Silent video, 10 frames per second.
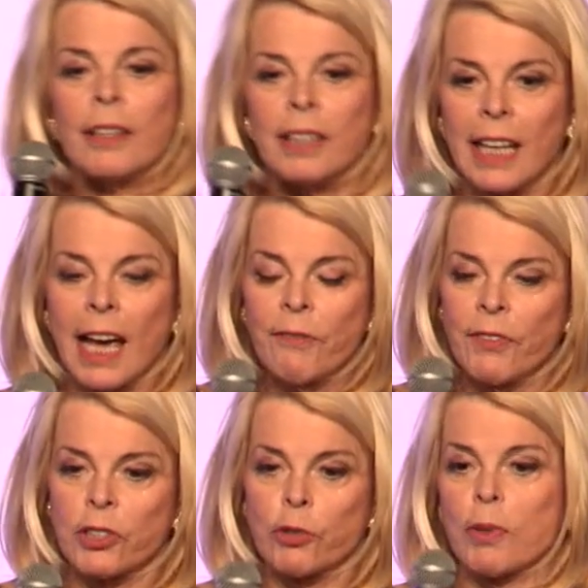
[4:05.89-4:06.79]
the
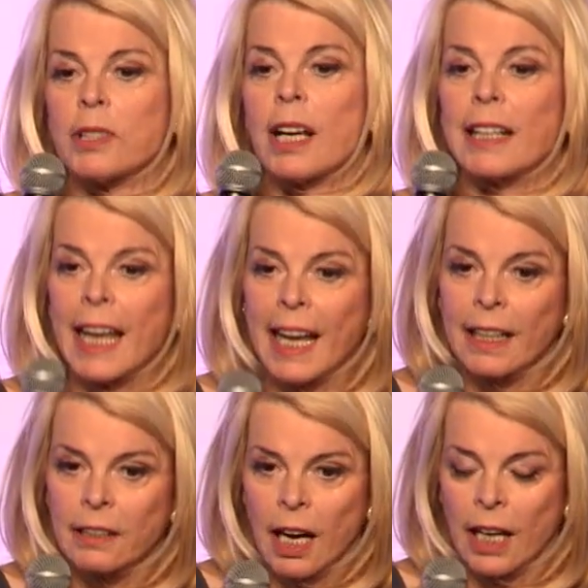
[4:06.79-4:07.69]
emphasis was on
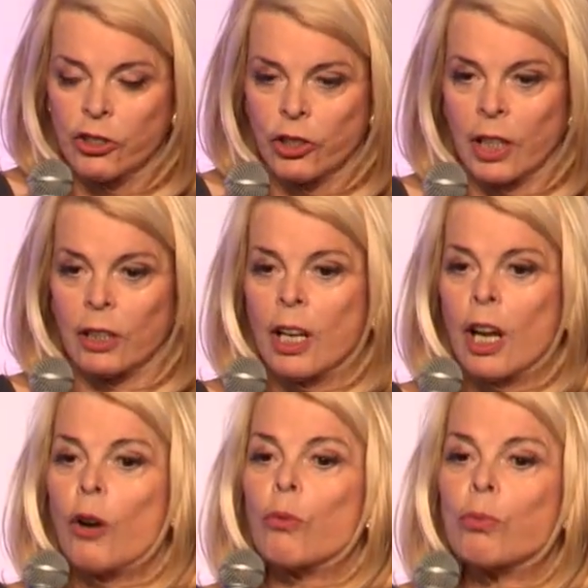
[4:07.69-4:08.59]
hand hygiene
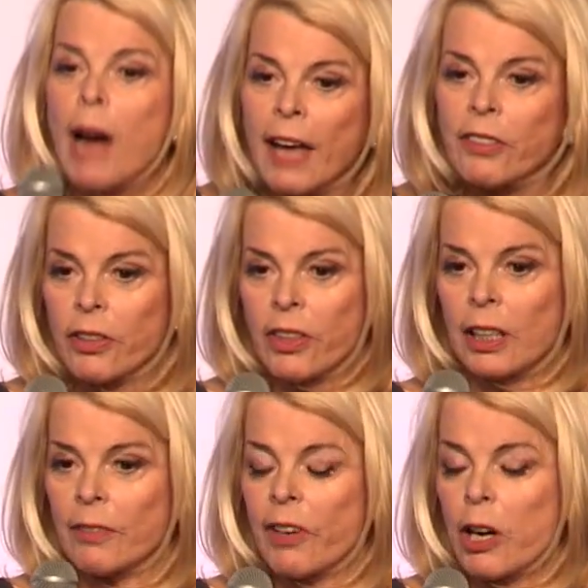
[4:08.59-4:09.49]
rather than
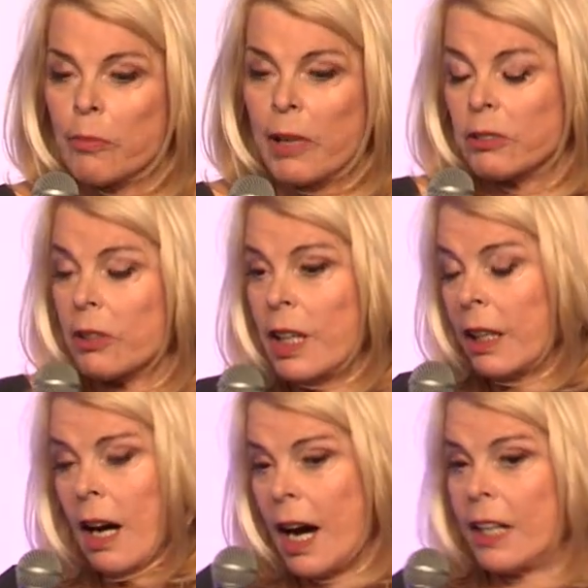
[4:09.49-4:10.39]
environmental
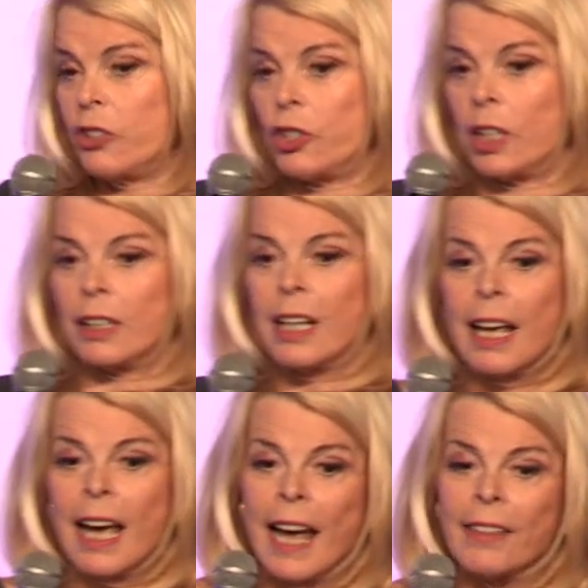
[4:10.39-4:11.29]
hygiene,
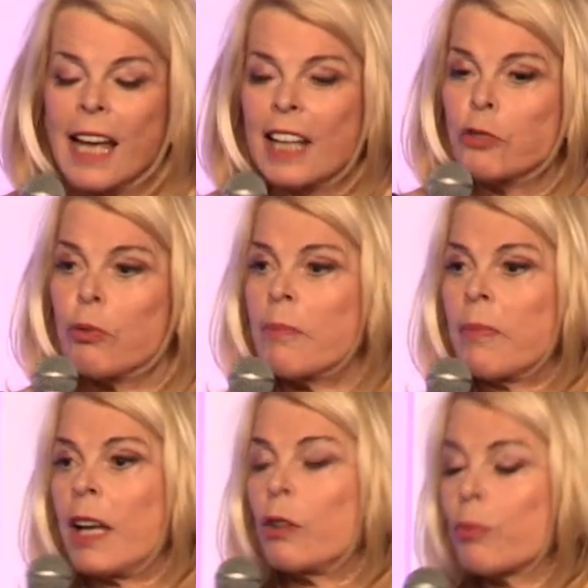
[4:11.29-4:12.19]
and that's what
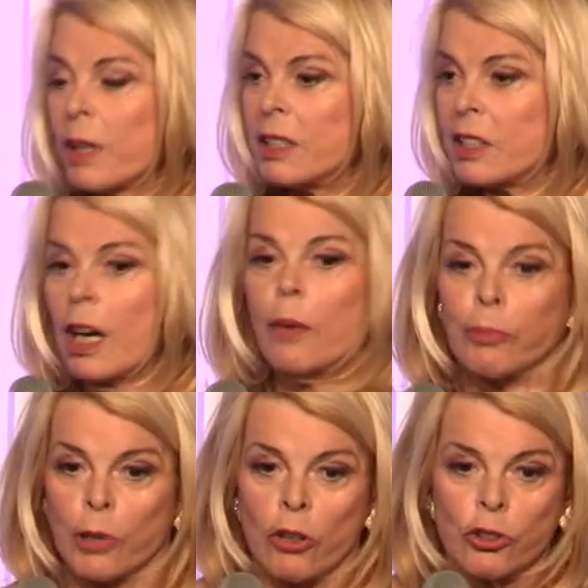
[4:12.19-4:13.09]
made RID's
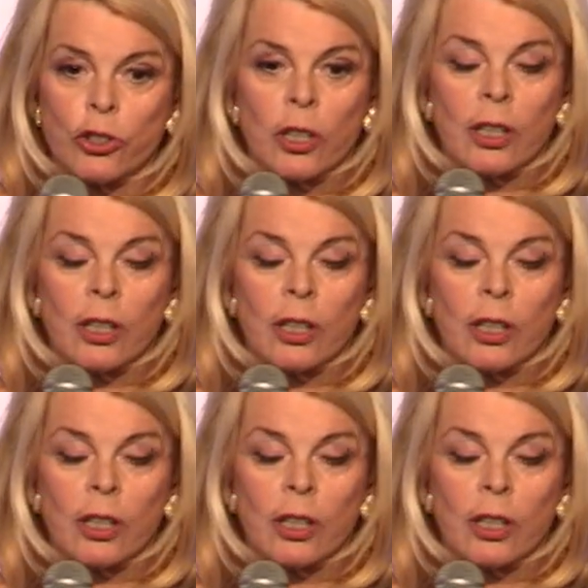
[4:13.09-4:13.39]
approach